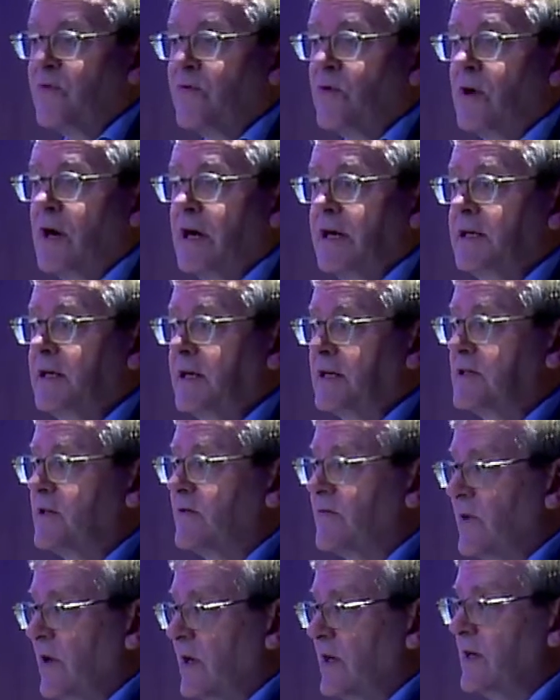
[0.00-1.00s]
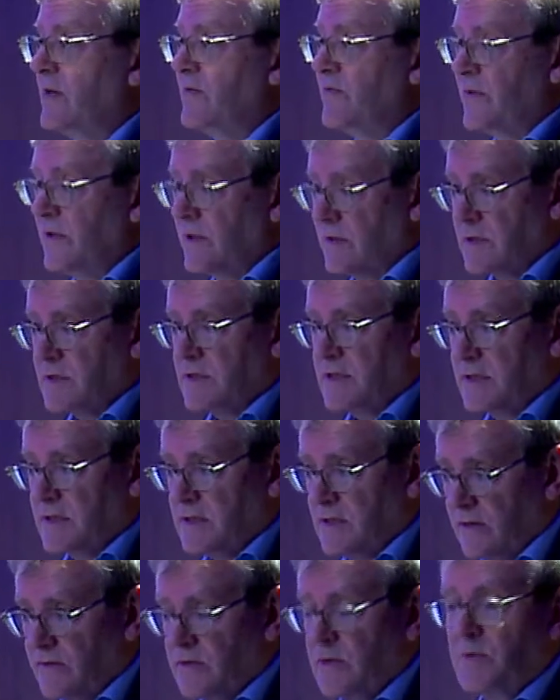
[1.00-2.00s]
before architecture finally feels
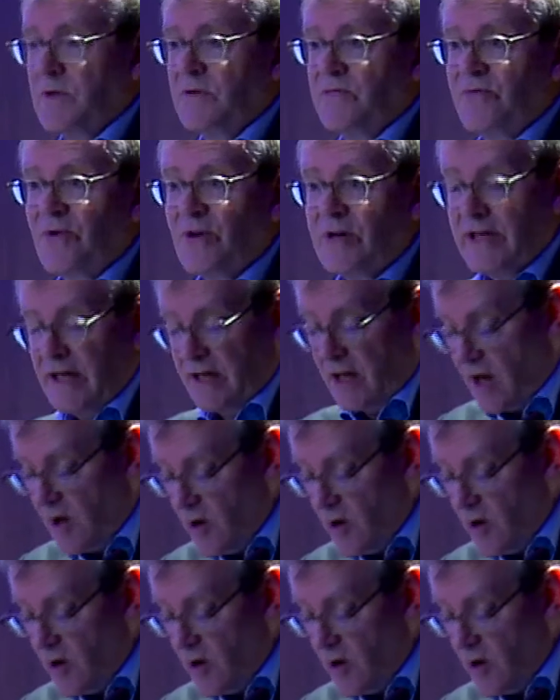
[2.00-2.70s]
itself to be fully at